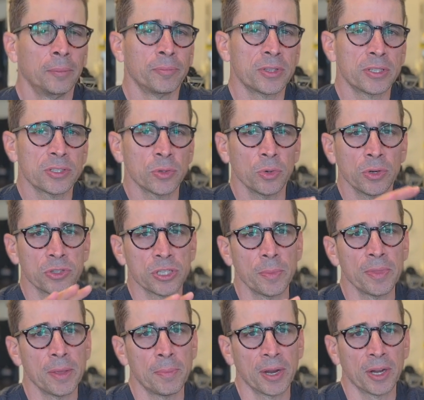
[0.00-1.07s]
Sort of some
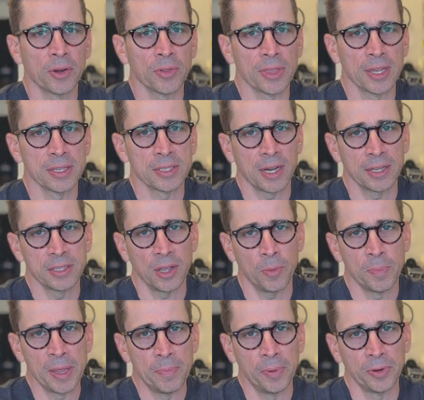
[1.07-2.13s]
of the bigger things that I tell
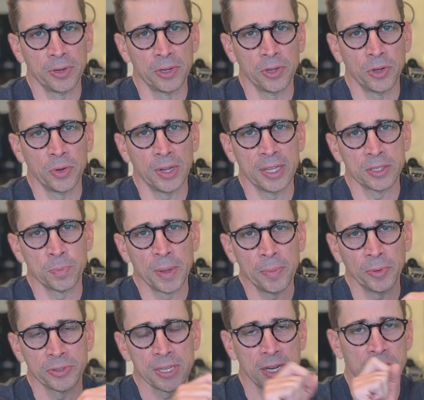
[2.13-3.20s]
people to do is
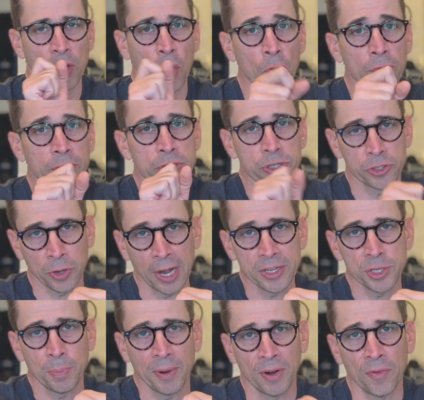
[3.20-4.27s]
people tend to
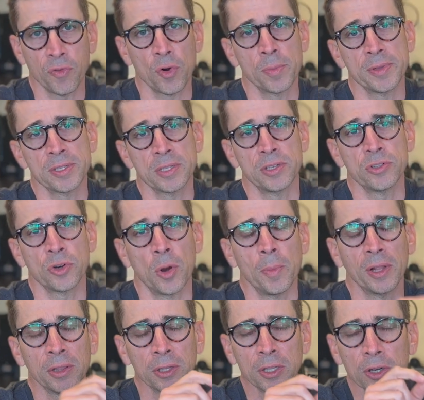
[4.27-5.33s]
overstretch piriformis syndrome.
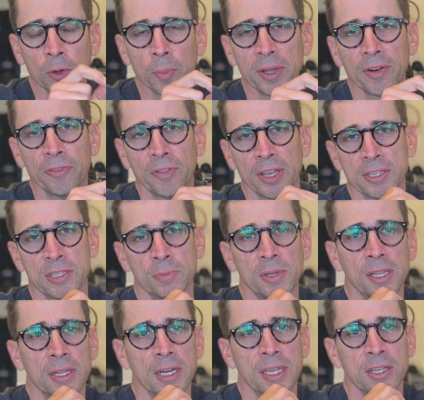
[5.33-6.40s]
A little bit of
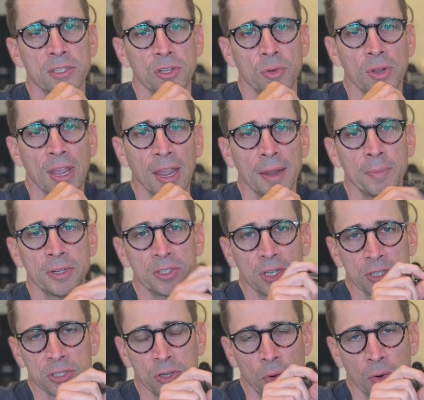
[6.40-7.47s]
flexibility is okay, but
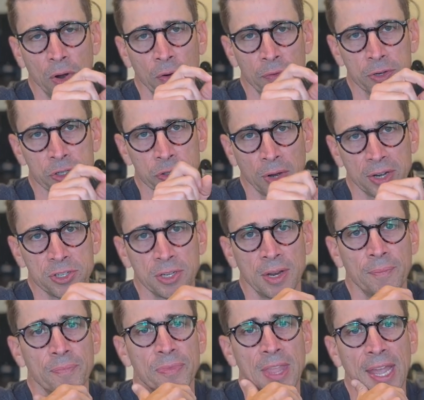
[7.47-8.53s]
just don't overstretch
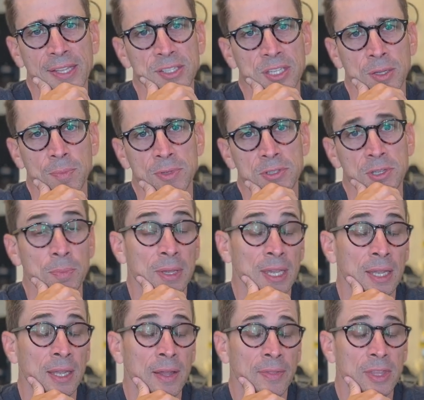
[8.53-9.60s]
it. That seems to
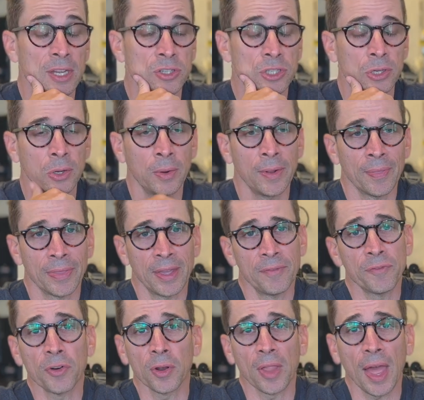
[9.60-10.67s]
be the issue. Then
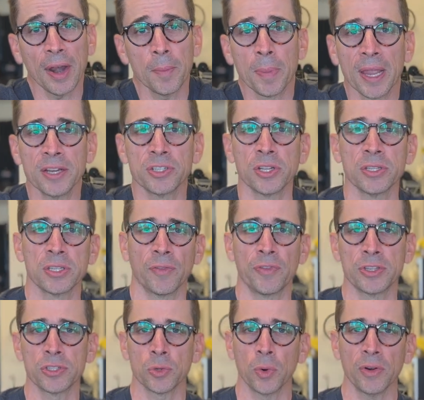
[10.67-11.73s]
for a lot of patients, if
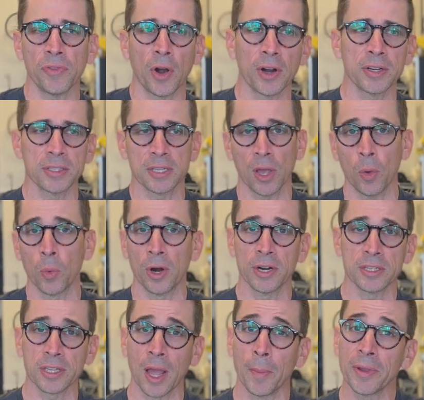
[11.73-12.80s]
it's sort of hard to tell where
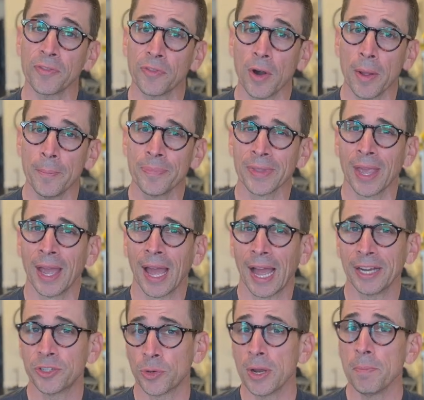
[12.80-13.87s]
it's coming from,
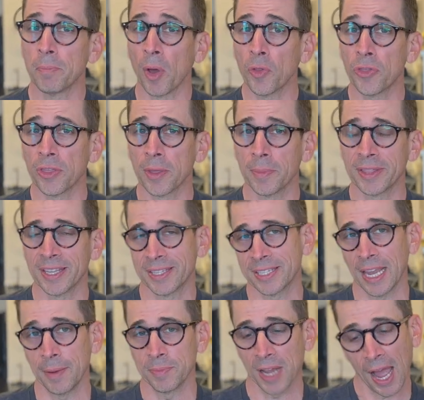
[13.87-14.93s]
I treat both of them at the
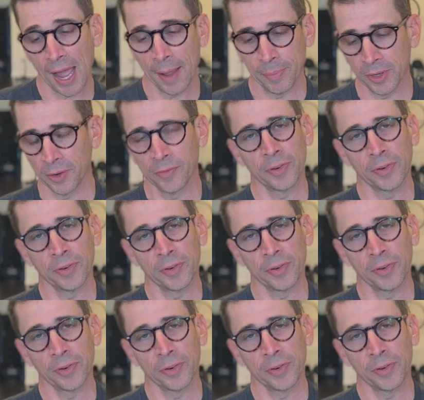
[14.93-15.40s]
same time. They're